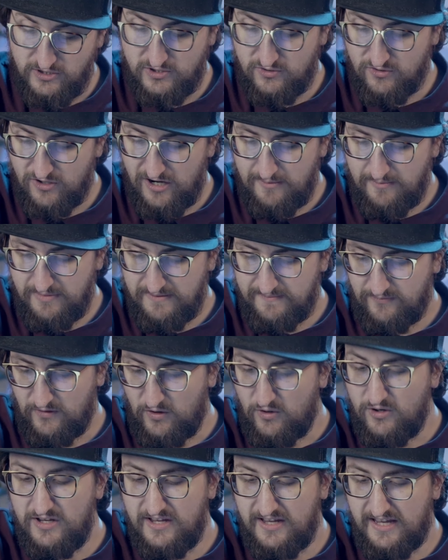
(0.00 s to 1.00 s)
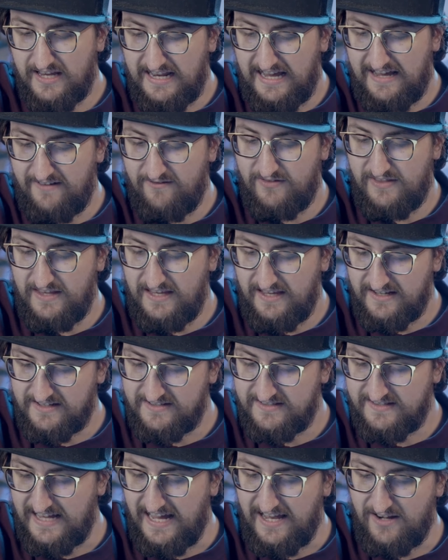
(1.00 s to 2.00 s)
drop, or you can have the
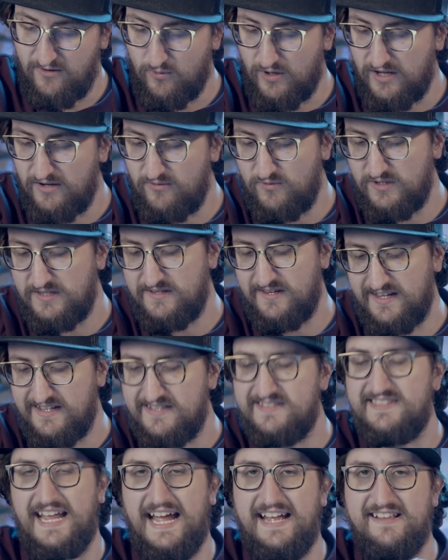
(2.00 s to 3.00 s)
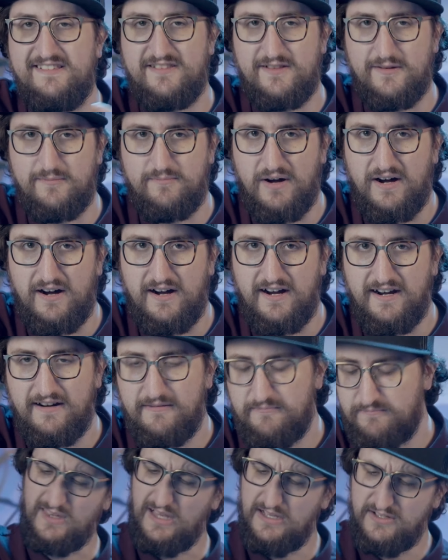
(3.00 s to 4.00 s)
extend one, which extends the bar.
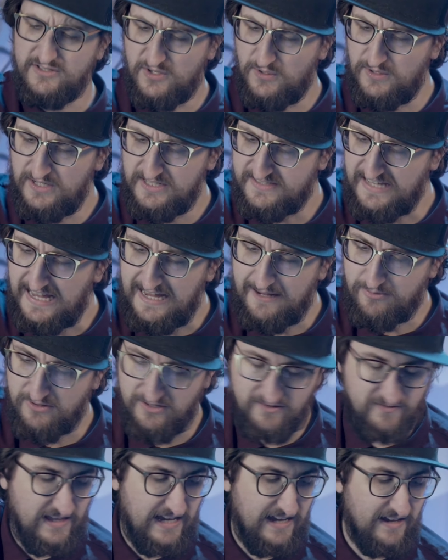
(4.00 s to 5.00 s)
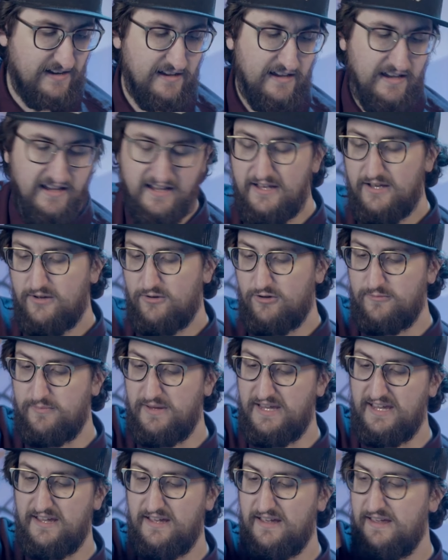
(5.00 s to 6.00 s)
So an example of that would
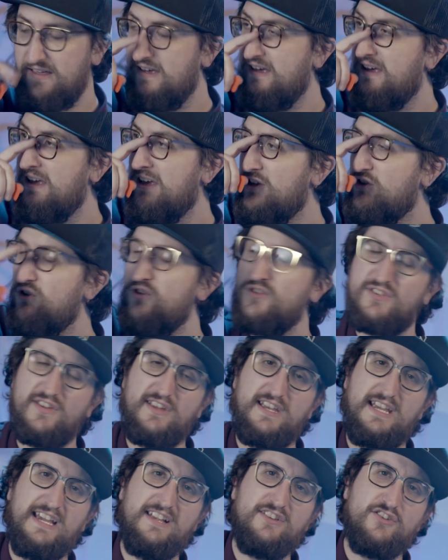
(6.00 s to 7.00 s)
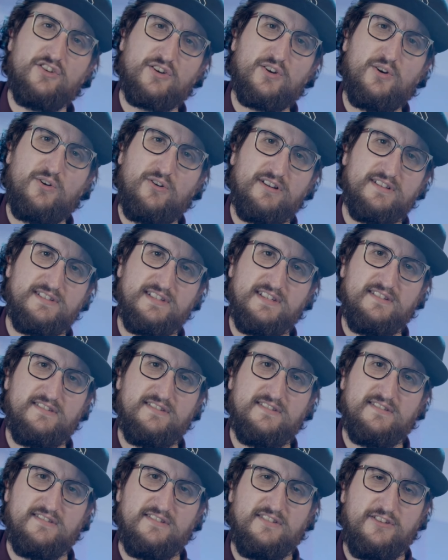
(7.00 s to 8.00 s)
be, usually in your
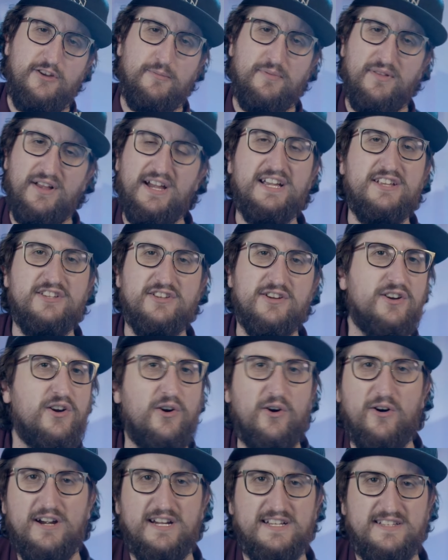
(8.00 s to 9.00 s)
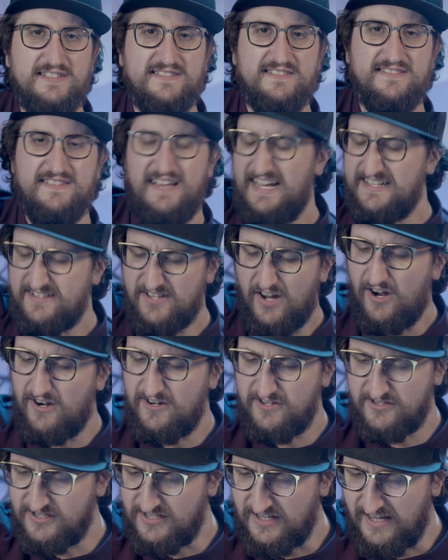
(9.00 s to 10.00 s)
choruses, you're playing your chorus as hard
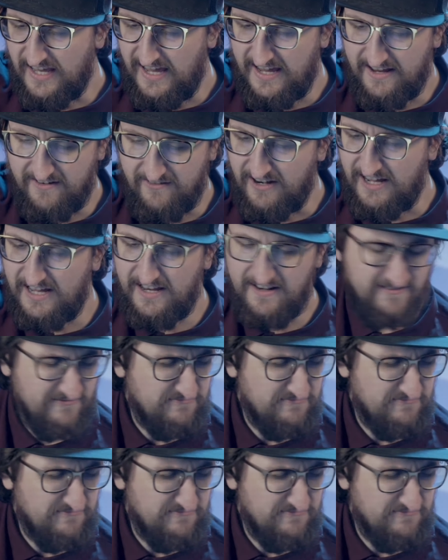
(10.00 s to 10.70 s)
as you can, right?